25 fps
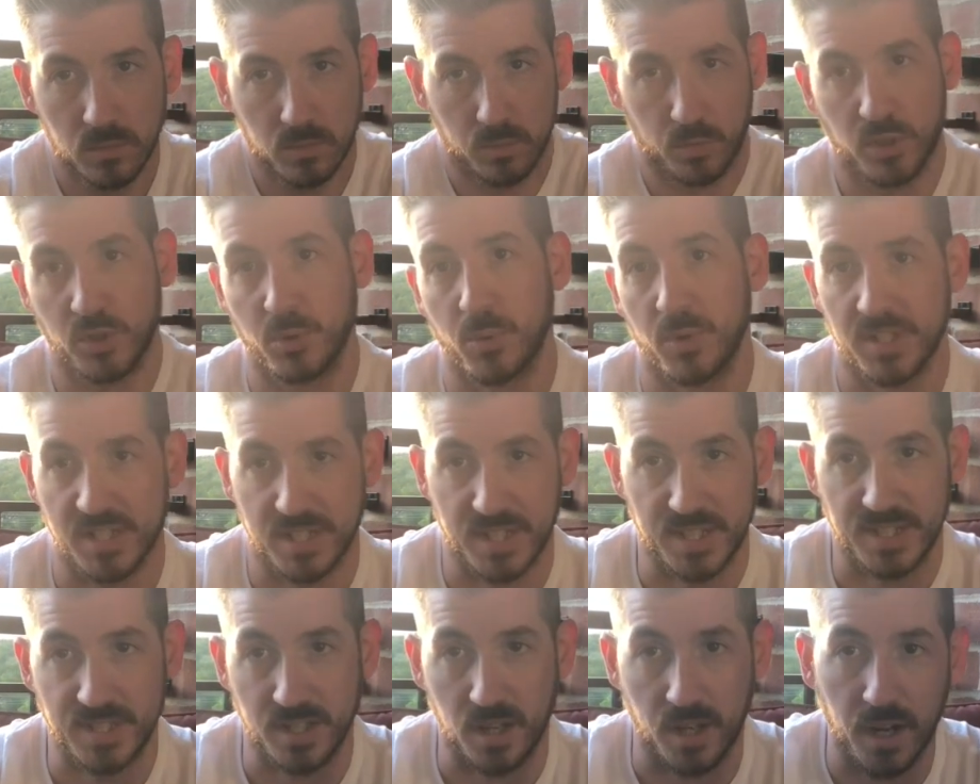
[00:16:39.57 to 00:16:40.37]
which was
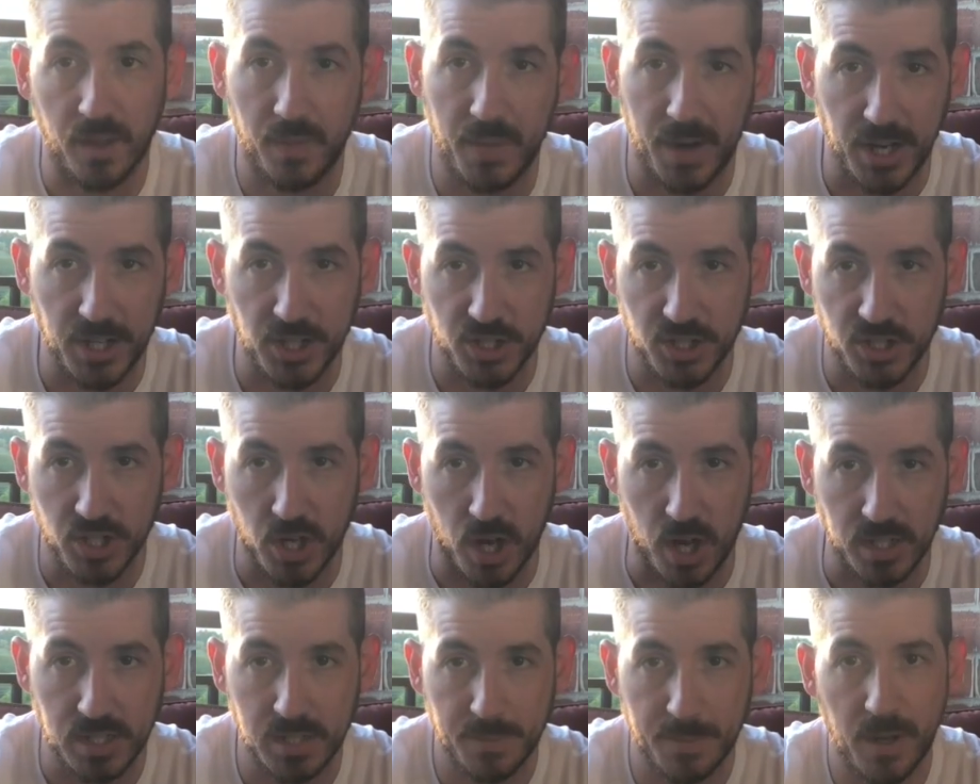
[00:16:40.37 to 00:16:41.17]
the Sunday that I just
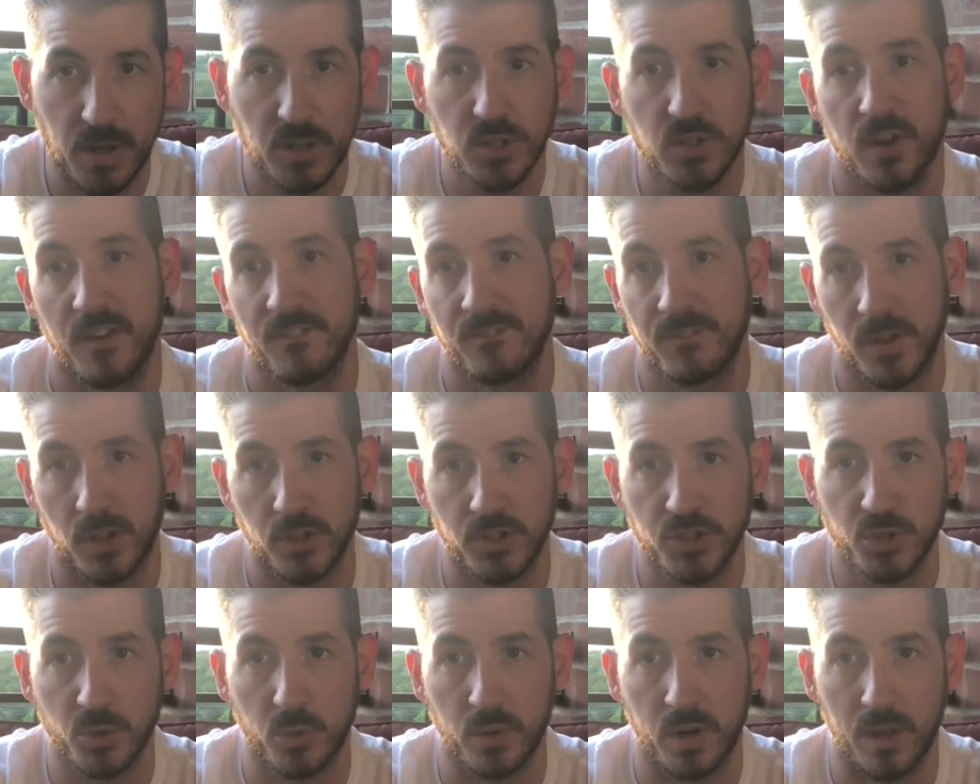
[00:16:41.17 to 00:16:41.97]
talked about, so I fell
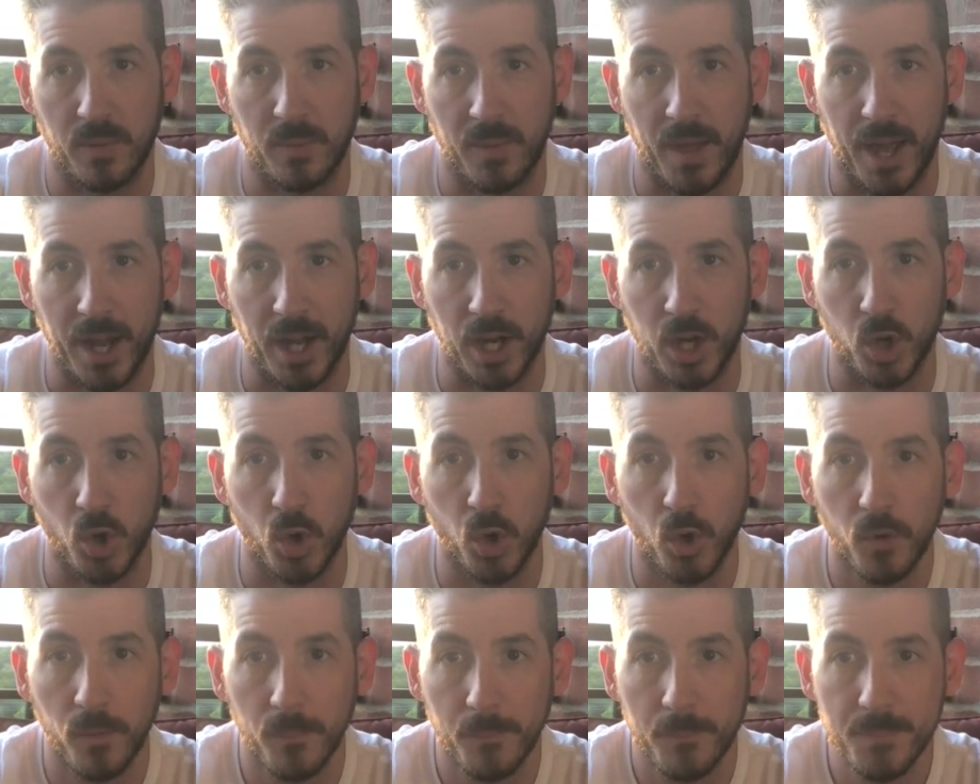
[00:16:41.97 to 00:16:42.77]
short on that
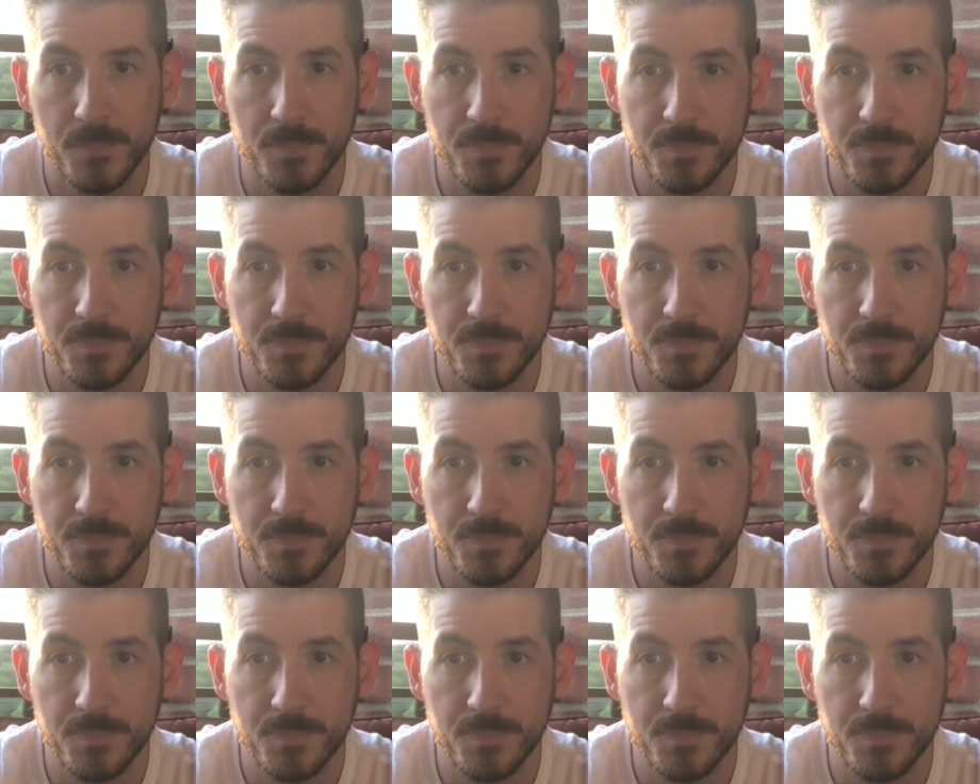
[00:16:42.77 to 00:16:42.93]
goal.